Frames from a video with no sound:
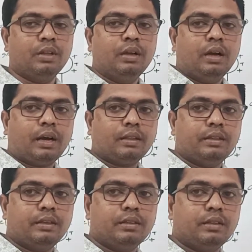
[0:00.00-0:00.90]
Earthing
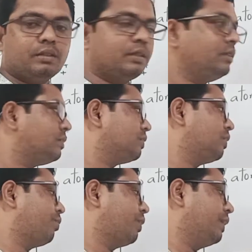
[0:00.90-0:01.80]
in the sense
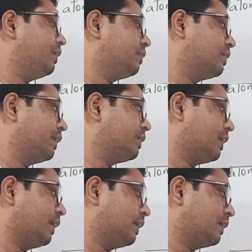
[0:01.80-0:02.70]
one end take a
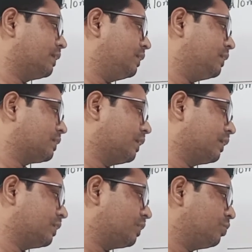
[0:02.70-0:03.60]
conductor, it is
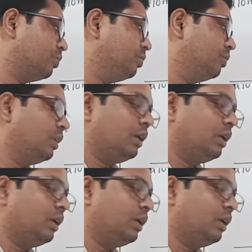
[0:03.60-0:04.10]
connected to.